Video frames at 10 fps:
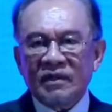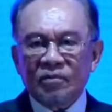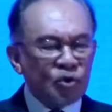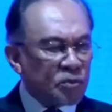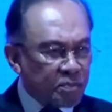
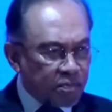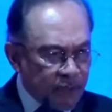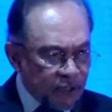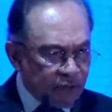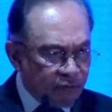the most
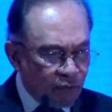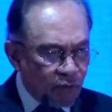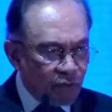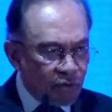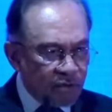
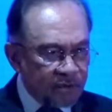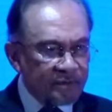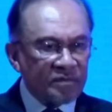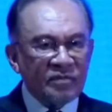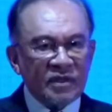peaceful
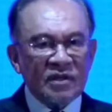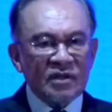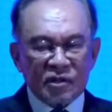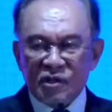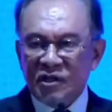
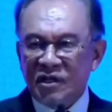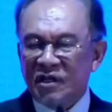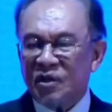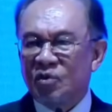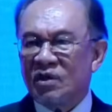region
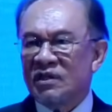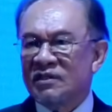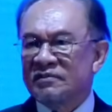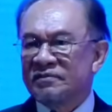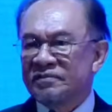in the world.